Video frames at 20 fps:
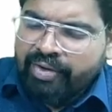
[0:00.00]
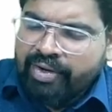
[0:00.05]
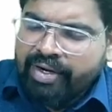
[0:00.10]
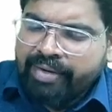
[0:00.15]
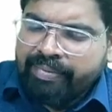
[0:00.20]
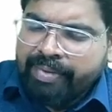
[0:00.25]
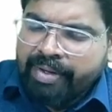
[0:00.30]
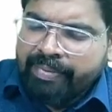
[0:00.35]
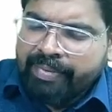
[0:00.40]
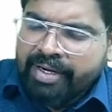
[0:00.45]

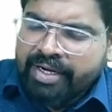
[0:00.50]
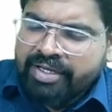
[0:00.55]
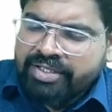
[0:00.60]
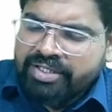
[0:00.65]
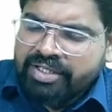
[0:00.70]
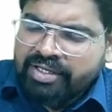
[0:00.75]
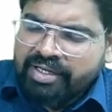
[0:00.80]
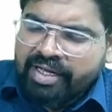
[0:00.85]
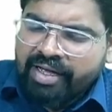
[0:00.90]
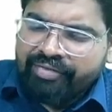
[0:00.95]

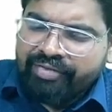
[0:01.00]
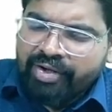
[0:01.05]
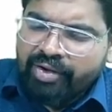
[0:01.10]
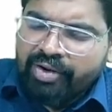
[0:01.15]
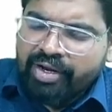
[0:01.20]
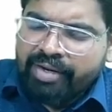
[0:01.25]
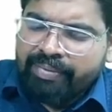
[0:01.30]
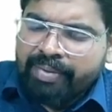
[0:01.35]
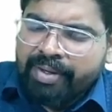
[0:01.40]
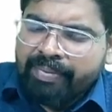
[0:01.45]
pigmentation.
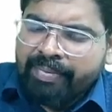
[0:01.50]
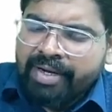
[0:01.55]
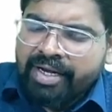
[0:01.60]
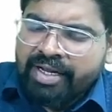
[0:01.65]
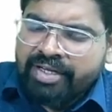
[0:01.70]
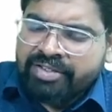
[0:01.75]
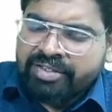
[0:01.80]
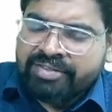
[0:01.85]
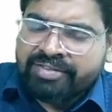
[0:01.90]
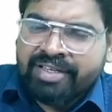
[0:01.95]
Cafe-olate
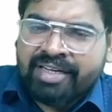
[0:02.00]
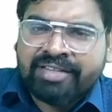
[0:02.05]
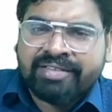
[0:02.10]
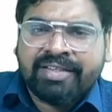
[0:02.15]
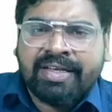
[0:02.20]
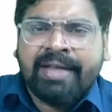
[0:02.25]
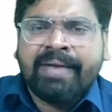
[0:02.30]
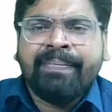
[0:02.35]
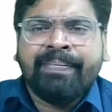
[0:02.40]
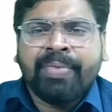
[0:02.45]
pigmentations are
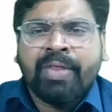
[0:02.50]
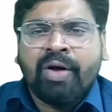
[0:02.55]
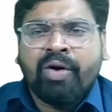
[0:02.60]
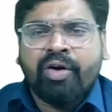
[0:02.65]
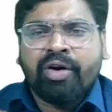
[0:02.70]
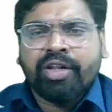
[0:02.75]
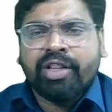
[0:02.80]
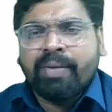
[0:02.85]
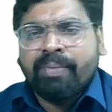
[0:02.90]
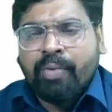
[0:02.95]
seen
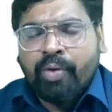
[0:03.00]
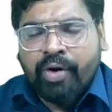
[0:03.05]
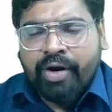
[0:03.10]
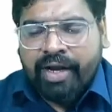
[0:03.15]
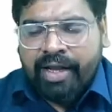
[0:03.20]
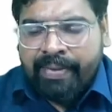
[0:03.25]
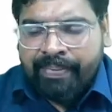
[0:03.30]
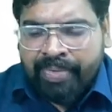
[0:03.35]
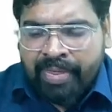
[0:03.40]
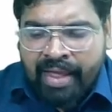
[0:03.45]
on the
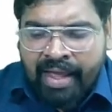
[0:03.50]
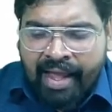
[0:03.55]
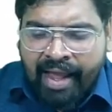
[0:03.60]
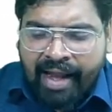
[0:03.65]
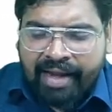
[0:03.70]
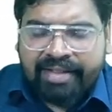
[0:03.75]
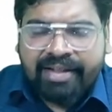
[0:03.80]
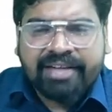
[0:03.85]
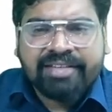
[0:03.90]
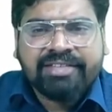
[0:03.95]
body,
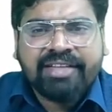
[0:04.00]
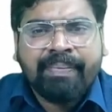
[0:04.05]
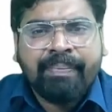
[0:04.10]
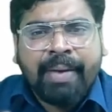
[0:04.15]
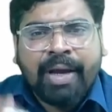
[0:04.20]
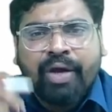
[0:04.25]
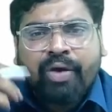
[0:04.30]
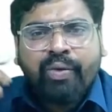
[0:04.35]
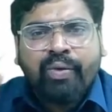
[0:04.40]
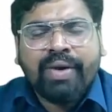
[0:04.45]
and there's a
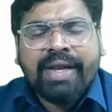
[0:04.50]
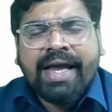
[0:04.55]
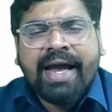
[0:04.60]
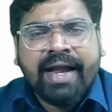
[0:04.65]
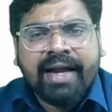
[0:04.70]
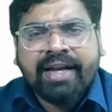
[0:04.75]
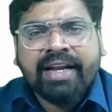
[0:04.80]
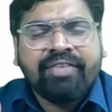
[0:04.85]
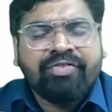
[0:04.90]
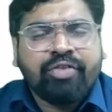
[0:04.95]

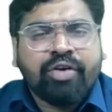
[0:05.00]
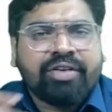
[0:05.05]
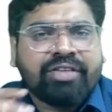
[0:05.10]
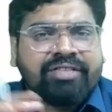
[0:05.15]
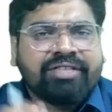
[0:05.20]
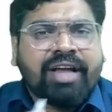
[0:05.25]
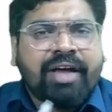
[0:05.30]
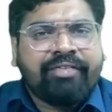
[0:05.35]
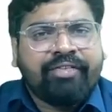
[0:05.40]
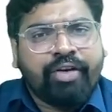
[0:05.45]
peculiarity for this
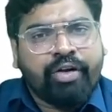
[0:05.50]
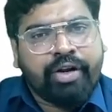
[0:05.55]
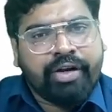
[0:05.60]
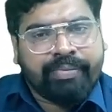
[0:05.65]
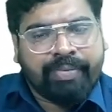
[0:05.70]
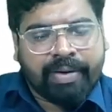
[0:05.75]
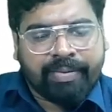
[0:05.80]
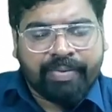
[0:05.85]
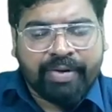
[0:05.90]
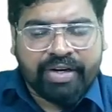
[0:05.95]
cafe-olate
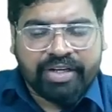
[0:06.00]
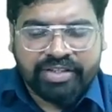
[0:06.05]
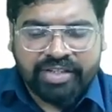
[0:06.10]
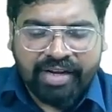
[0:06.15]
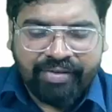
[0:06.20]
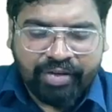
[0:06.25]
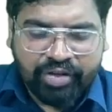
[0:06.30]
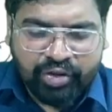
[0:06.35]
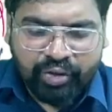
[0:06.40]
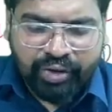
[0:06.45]
pigmentation. I
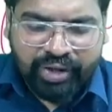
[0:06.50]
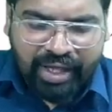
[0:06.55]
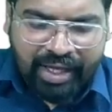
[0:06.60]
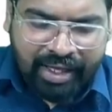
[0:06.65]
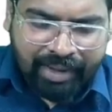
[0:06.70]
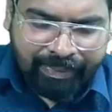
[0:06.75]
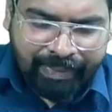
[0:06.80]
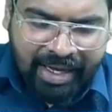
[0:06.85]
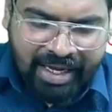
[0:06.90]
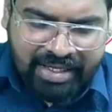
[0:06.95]
will show you the
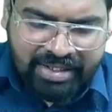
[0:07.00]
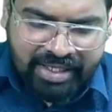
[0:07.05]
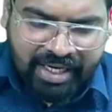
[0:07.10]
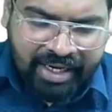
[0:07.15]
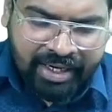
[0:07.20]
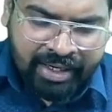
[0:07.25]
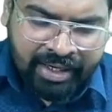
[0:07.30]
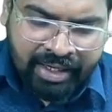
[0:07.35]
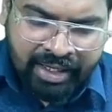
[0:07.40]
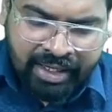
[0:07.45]
image
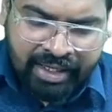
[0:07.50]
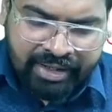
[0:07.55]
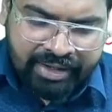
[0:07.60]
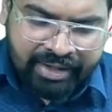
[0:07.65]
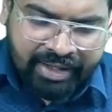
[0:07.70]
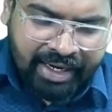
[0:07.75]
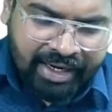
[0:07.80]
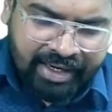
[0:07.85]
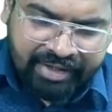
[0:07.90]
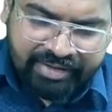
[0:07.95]
and
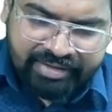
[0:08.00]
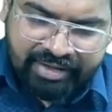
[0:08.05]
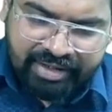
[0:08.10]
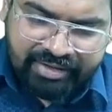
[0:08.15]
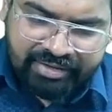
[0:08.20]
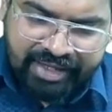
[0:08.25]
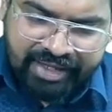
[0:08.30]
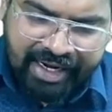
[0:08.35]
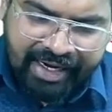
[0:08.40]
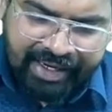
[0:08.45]
then discuss
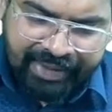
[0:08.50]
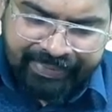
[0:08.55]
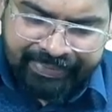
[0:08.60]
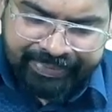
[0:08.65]
that.